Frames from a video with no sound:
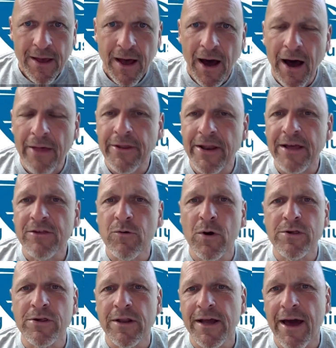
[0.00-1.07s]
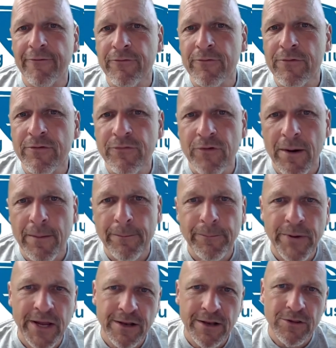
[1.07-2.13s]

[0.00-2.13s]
The next question I got was from Pete